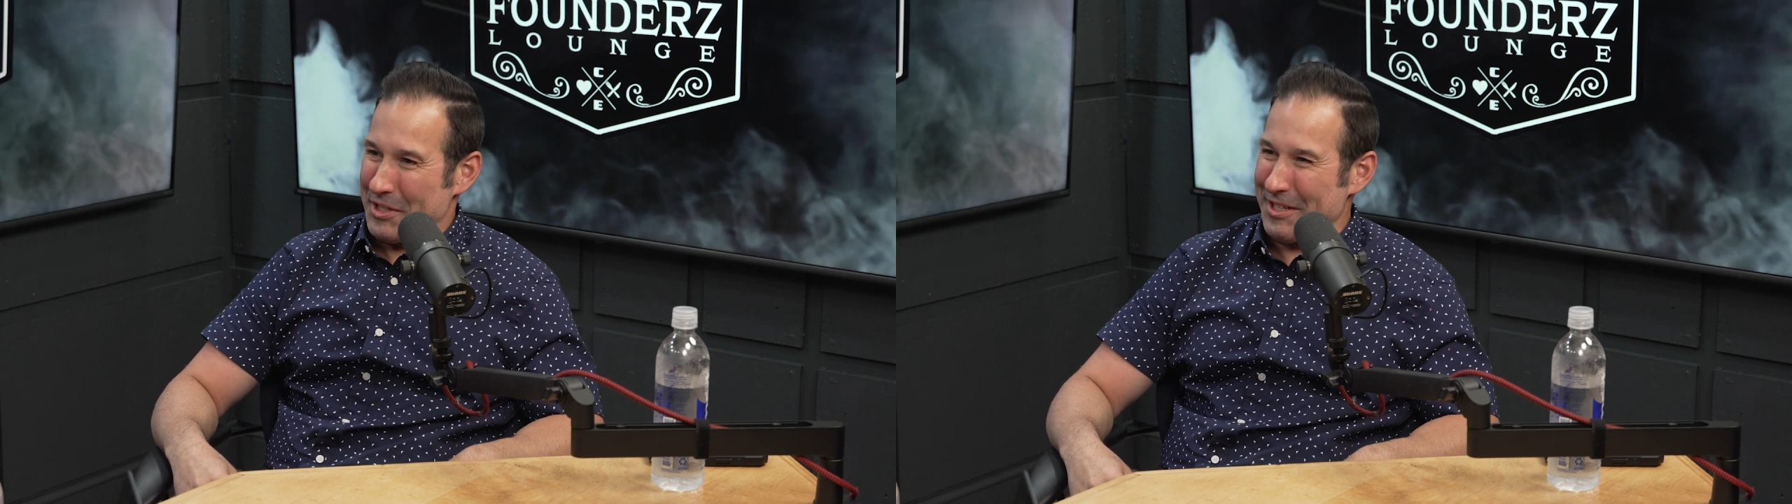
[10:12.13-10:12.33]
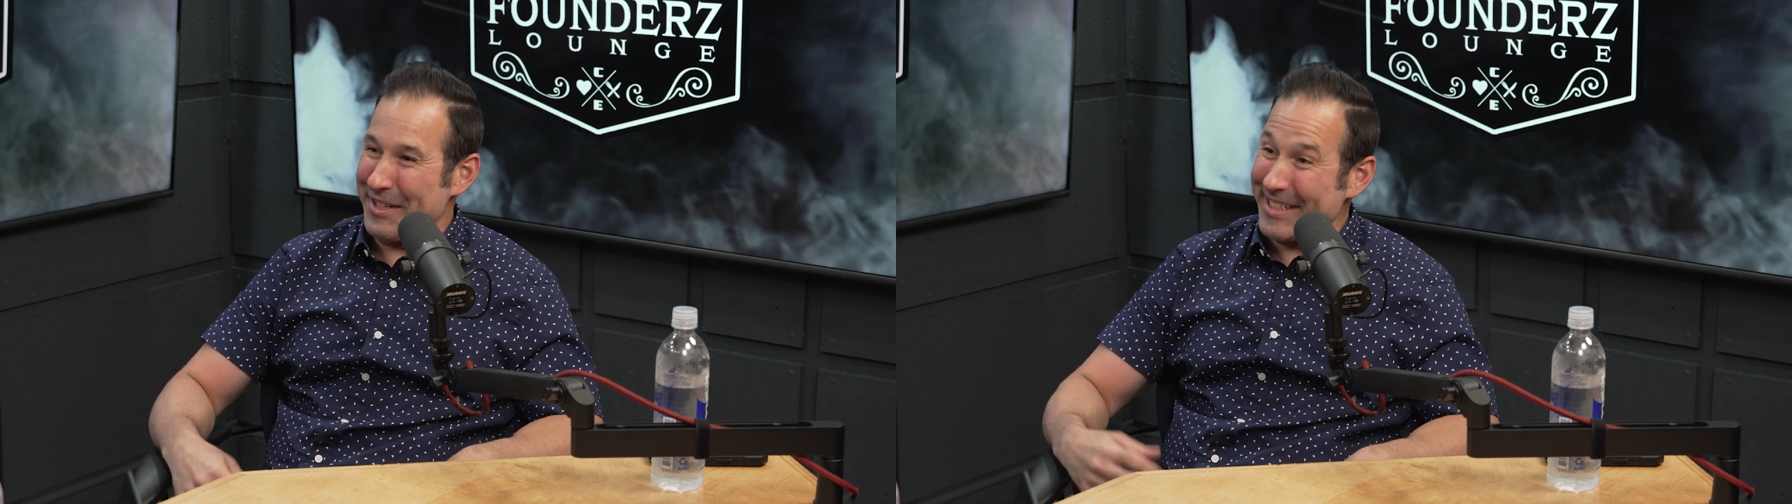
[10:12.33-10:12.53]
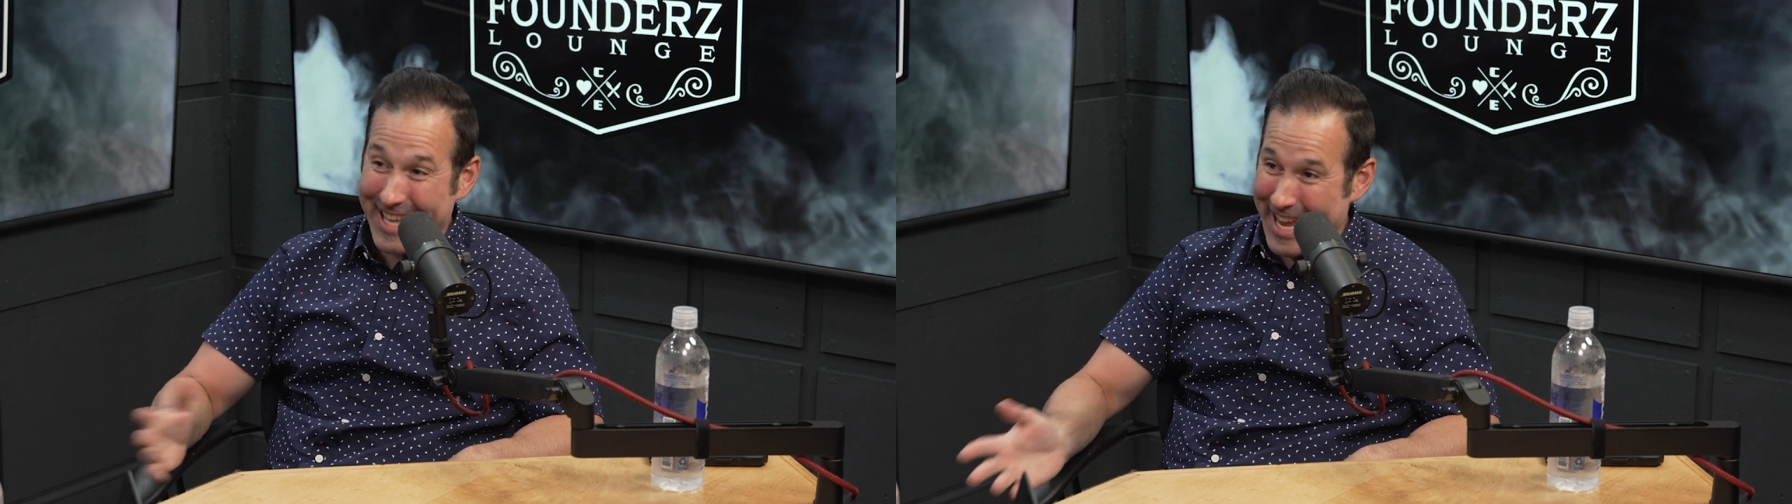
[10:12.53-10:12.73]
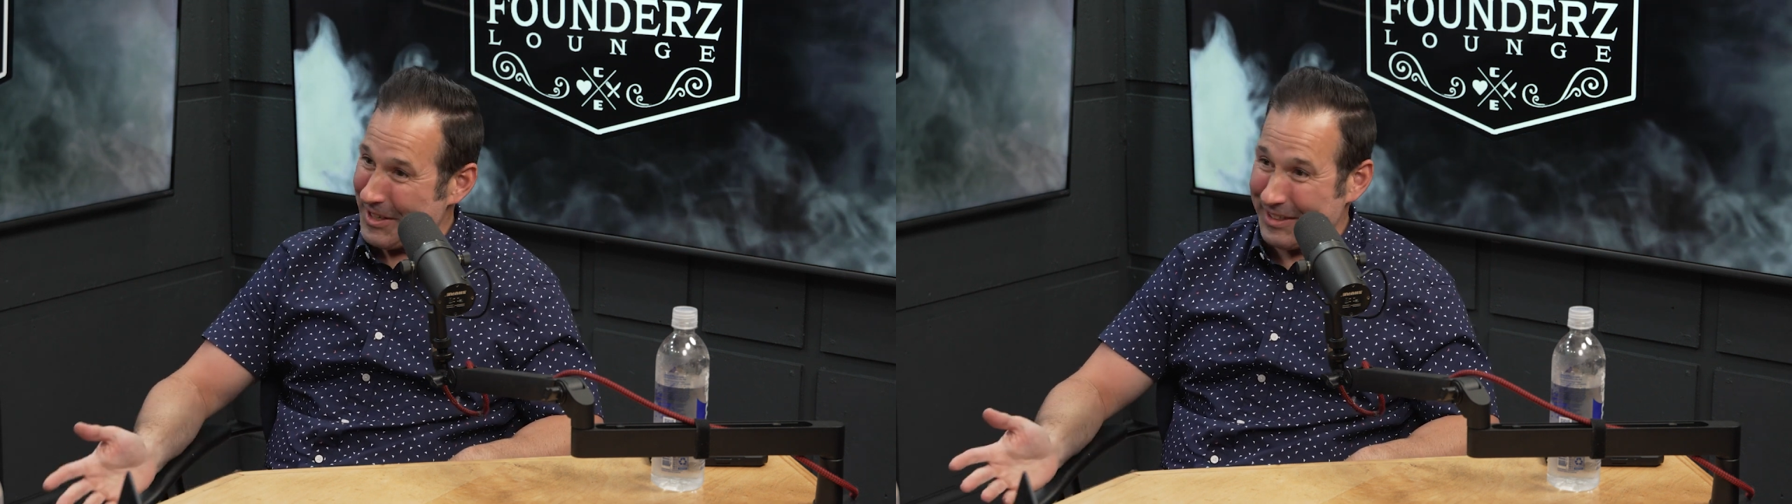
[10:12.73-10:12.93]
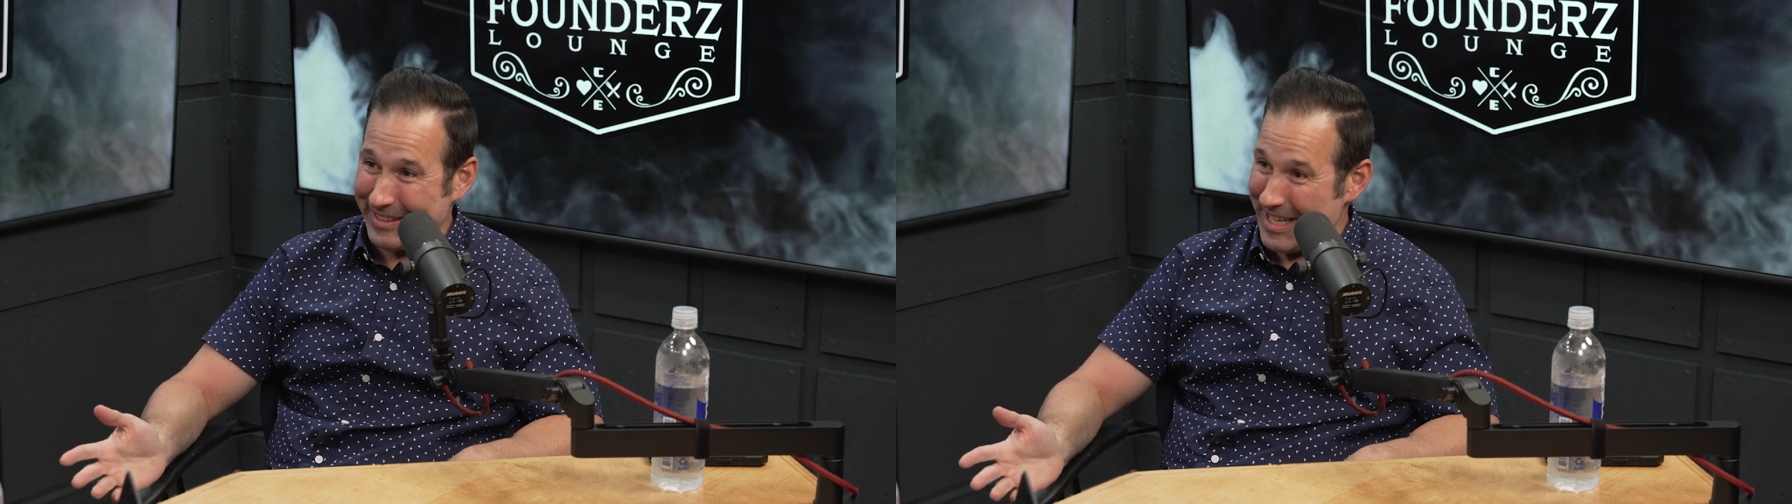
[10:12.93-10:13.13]
so you can take
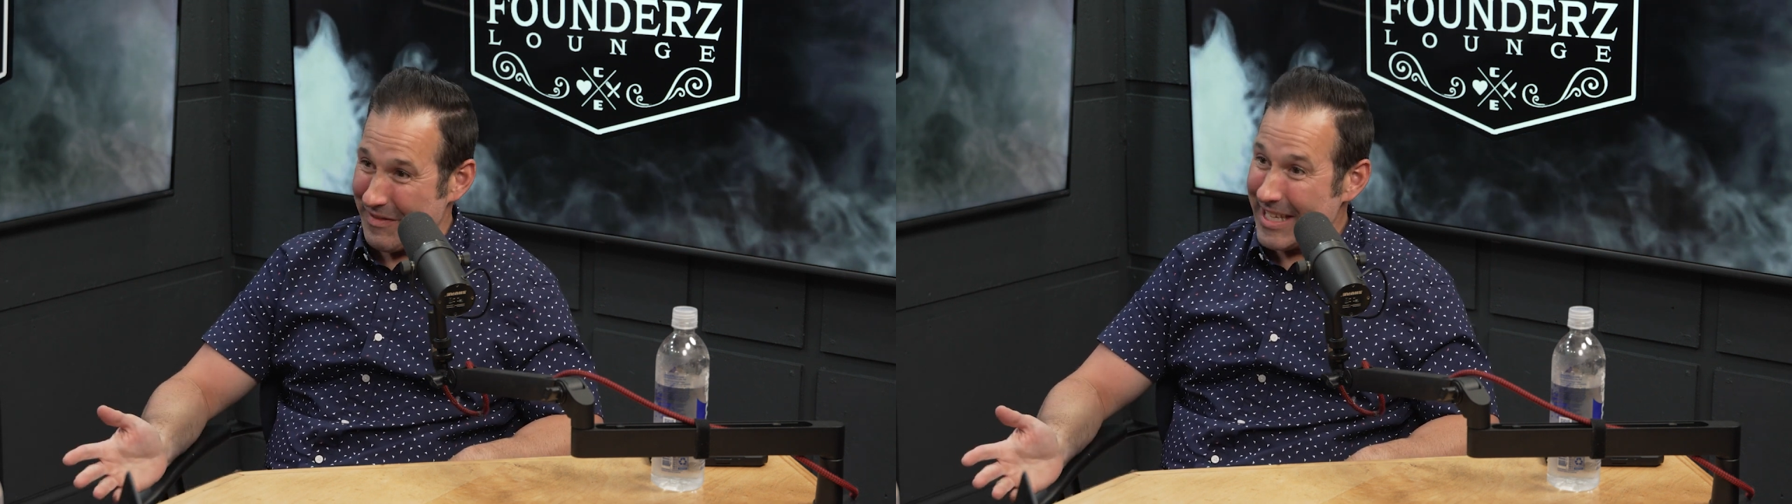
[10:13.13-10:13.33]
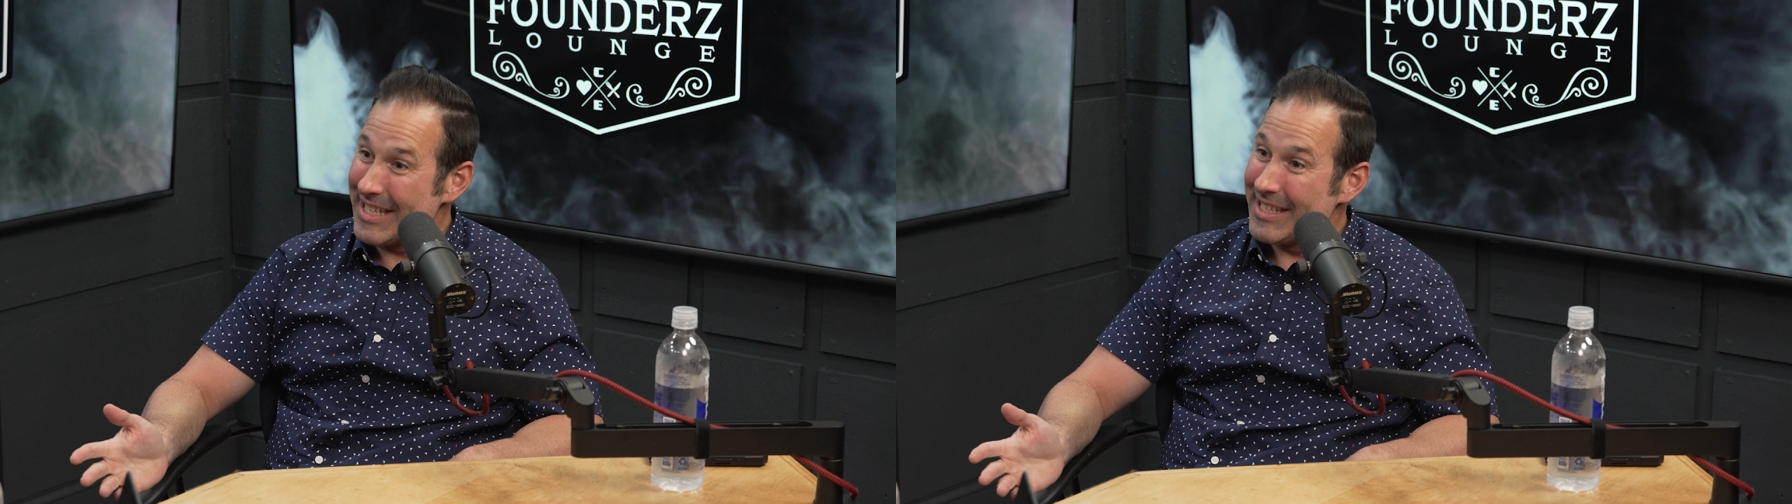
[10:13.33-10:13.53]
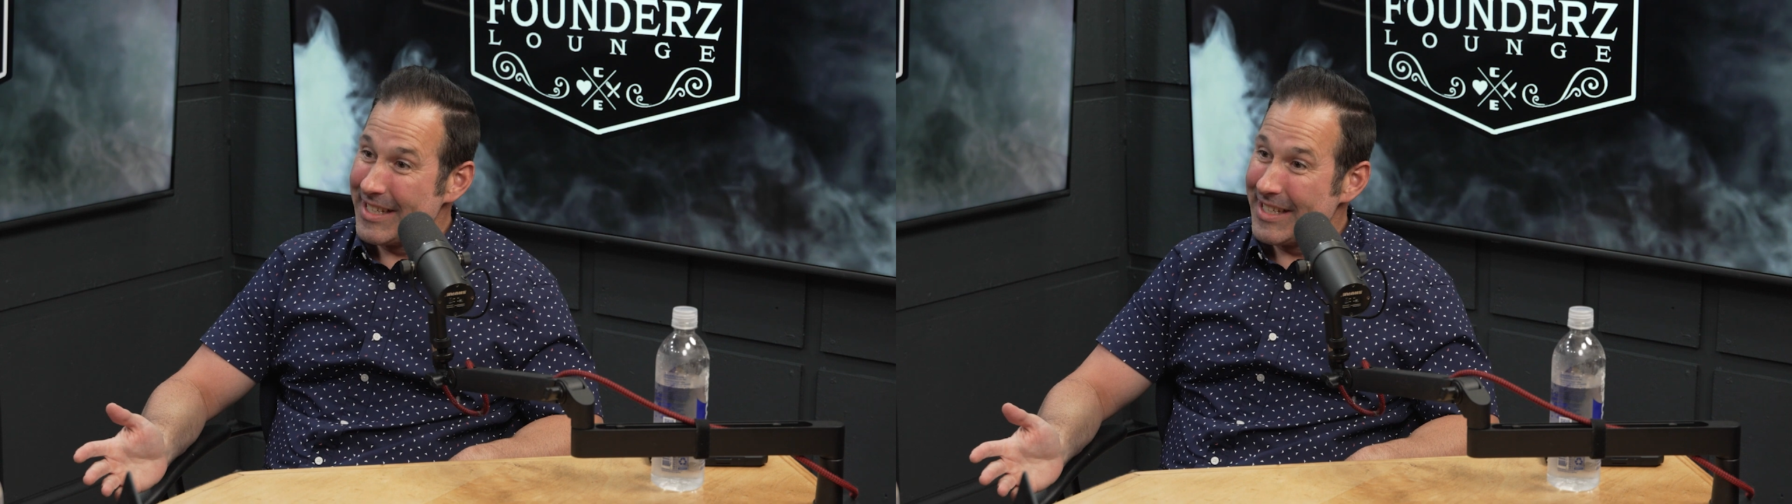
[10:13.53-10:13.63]
it or leave it.